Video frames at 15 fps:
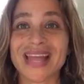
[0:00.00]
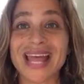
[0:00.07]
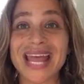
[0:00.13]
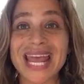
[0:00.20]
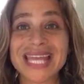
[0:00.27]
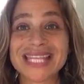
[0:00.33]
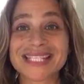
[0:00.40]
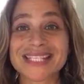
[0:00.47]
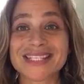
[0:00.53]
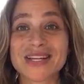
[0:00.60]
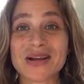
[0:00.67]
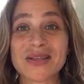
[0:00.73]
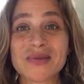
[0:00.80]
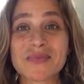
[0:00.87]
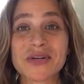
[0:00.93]
Hi, this is
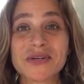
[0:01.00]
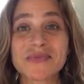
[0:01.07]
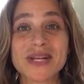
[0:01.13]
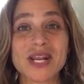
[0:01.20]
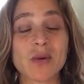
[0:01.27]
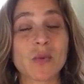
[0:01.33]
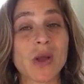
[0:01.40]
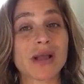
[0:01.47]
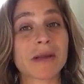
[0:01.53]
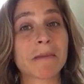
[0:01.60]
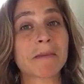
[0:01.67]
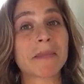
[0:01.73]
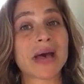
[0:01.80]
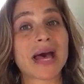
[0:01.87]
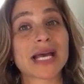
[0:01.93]
Tali Berman, and
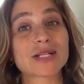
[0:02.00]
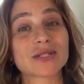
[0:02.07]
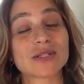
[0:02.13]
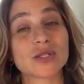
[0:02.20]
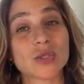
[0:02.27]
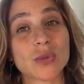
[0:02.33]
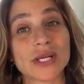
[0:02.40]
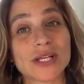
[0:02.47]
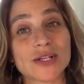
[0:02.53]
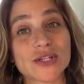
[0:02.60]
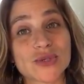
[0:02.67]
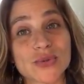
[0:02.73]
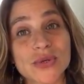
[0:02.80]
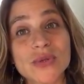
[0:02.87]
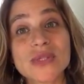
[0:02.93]
welcome back to the 20
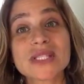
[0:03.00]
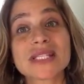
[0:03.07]
Truths.